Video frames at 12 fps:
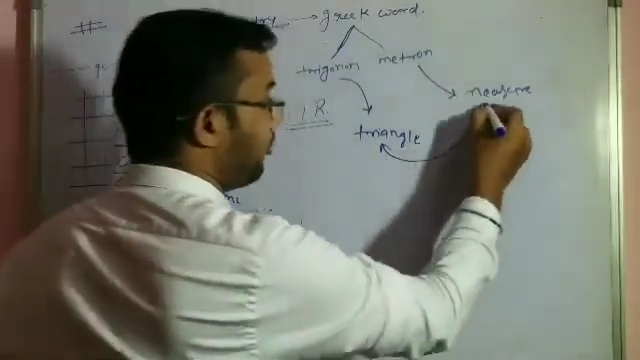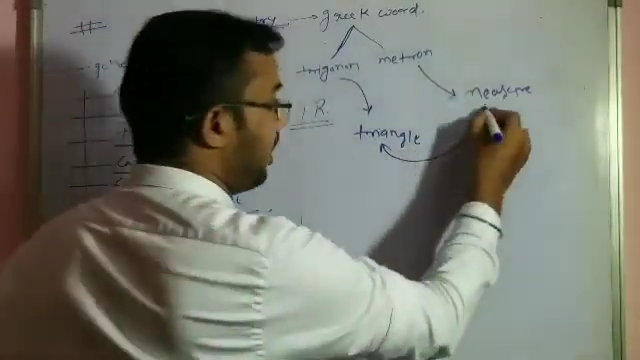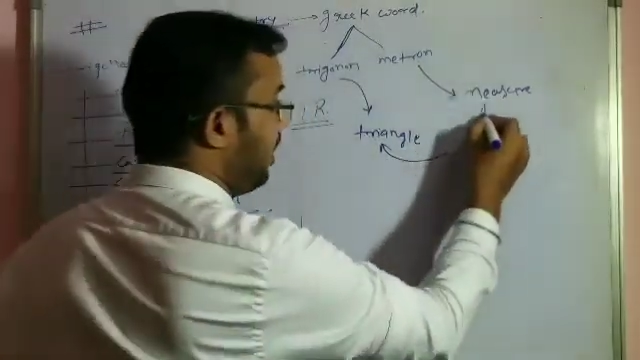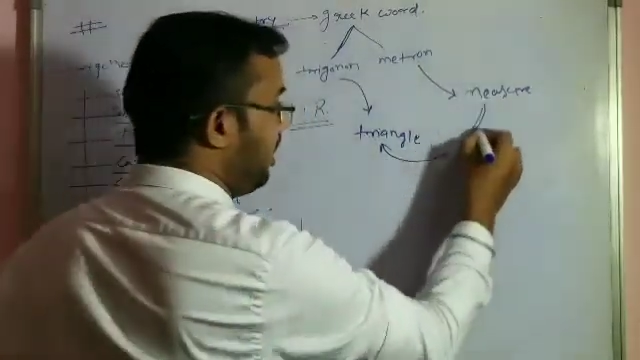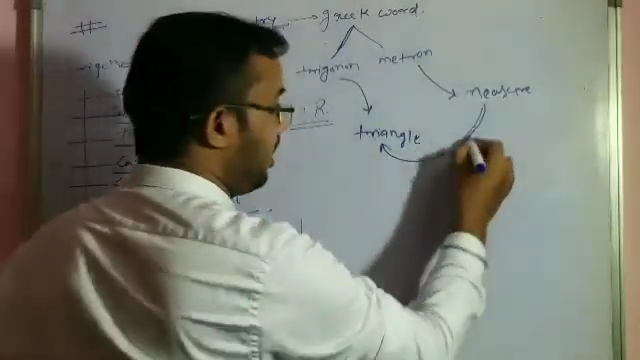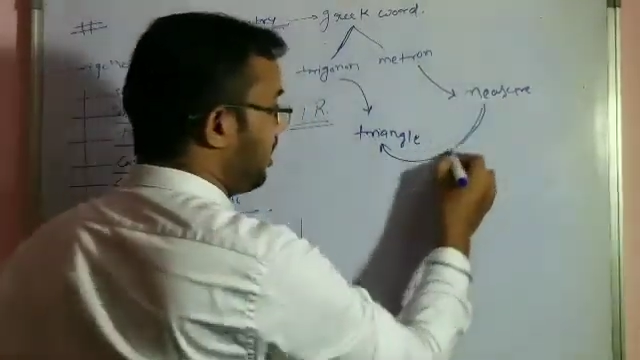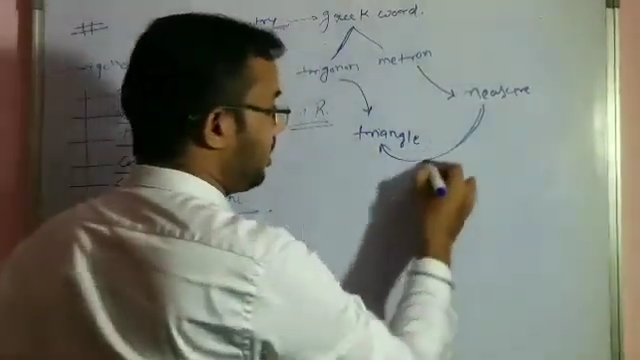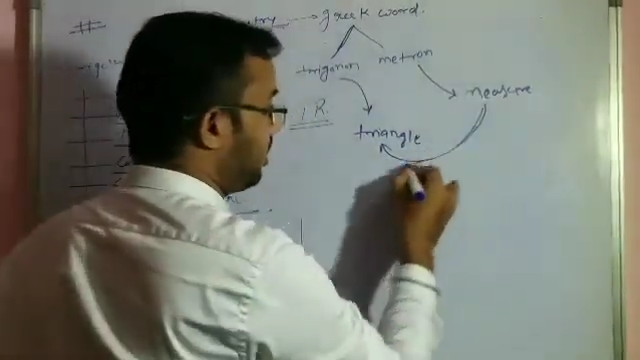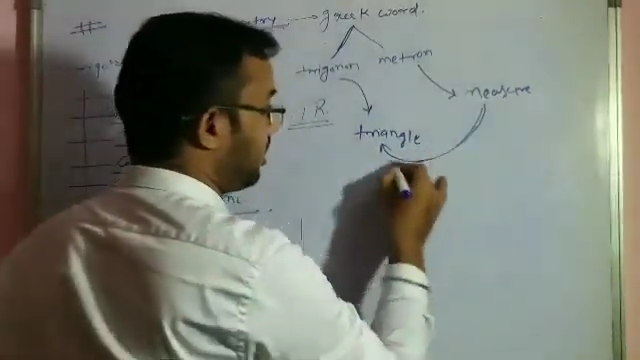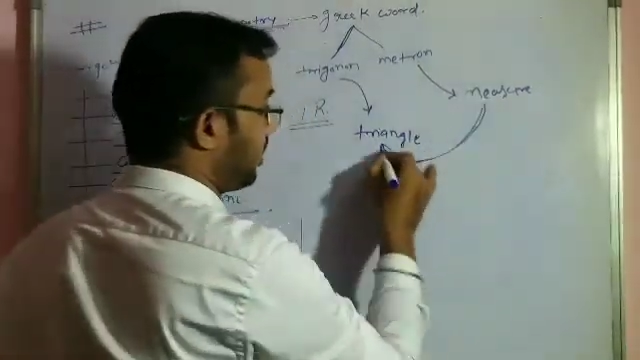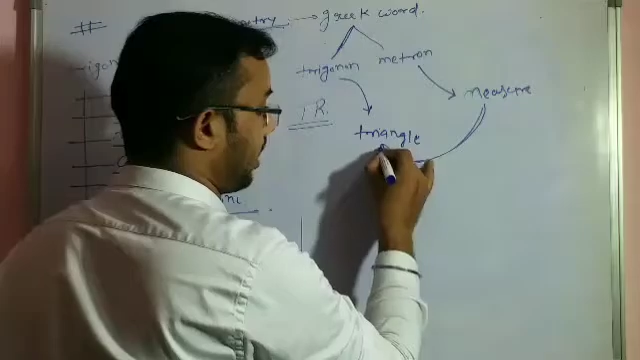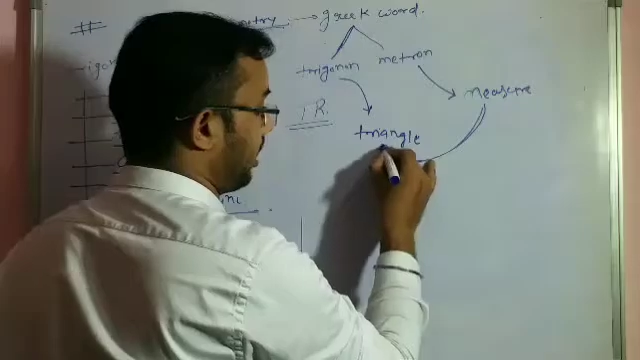of a
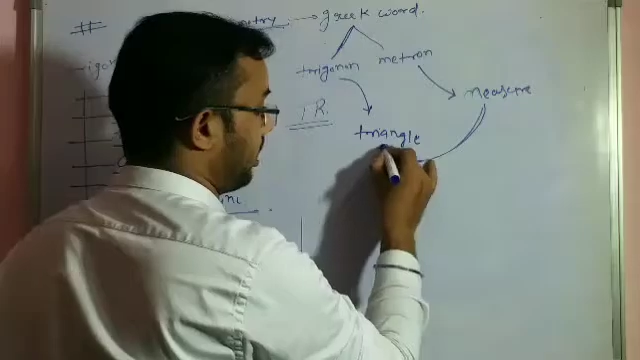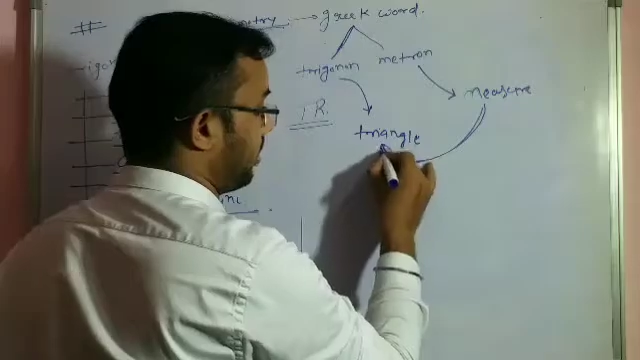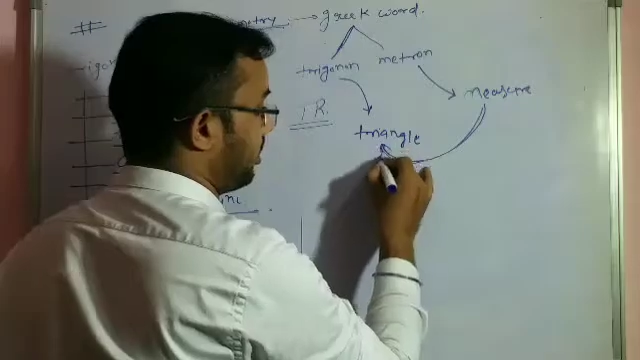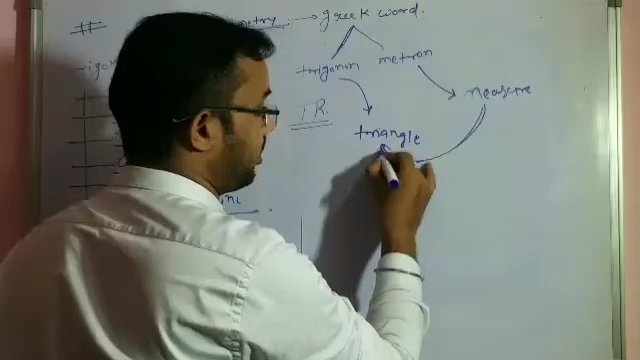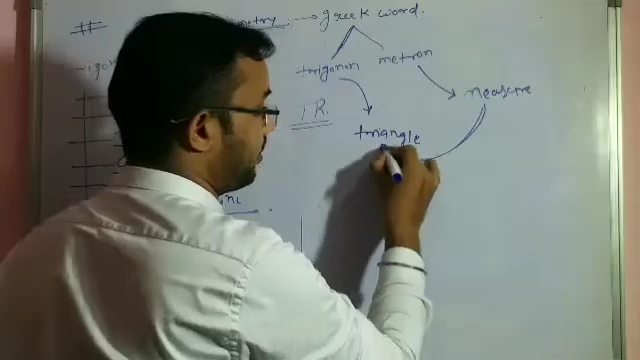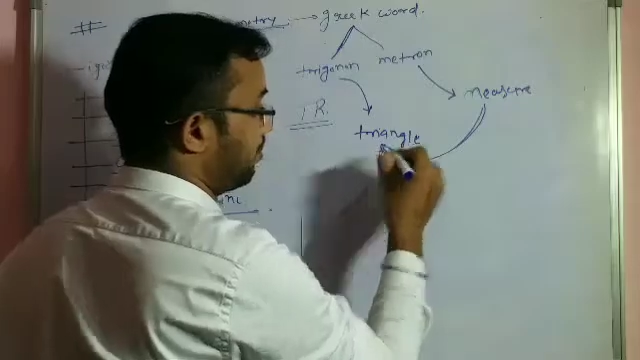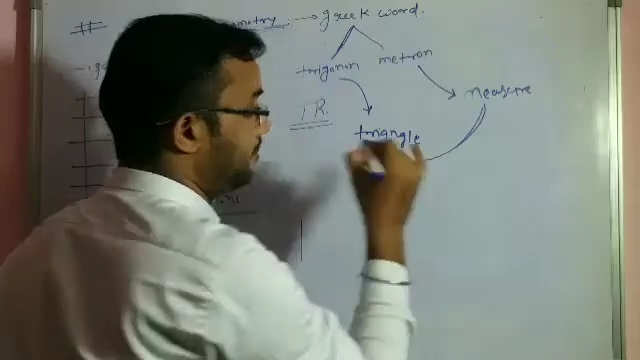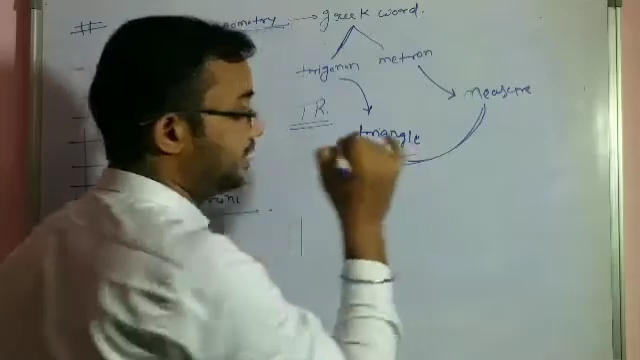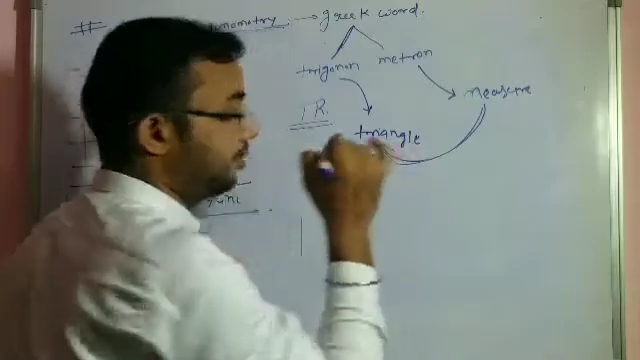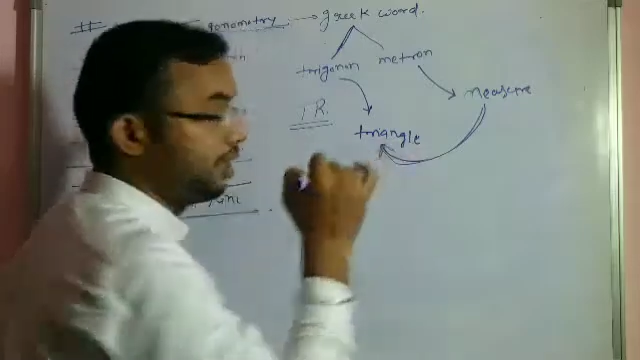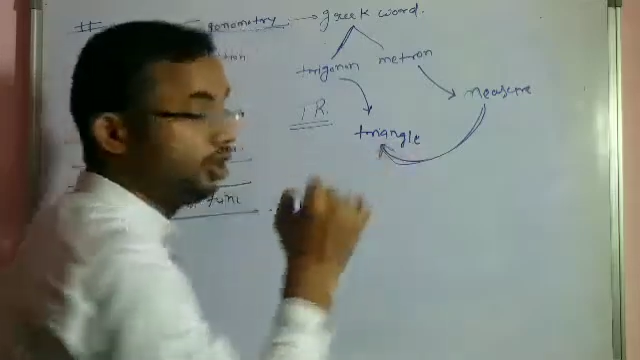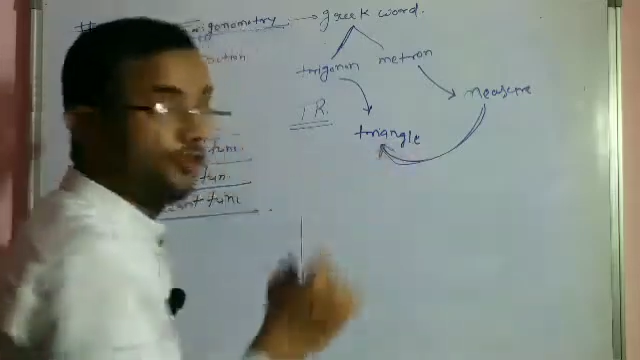triangle.
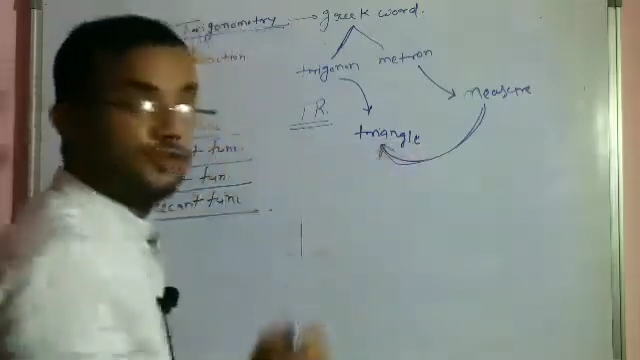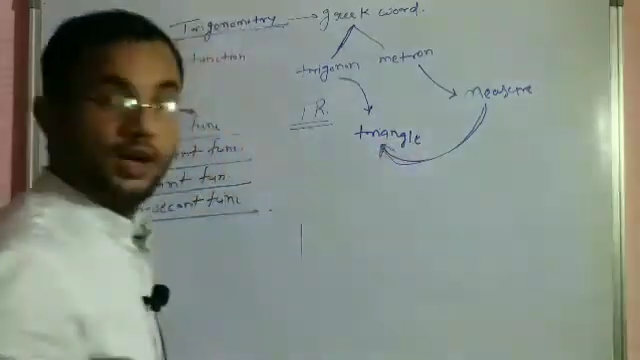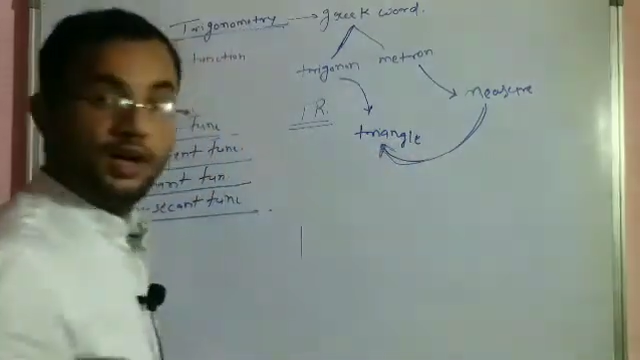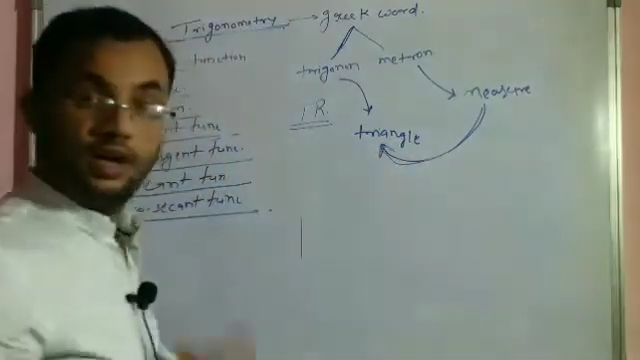Measurement of